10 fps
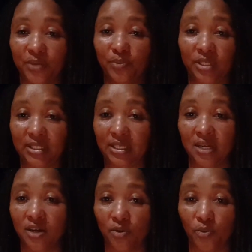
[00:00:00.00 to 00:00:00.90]
but
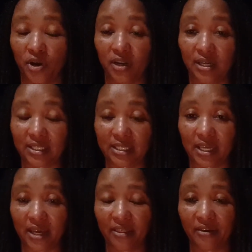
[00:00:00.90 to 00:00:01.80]
we're not
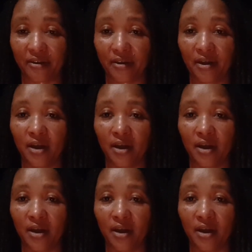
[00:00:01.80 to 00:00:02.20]
together.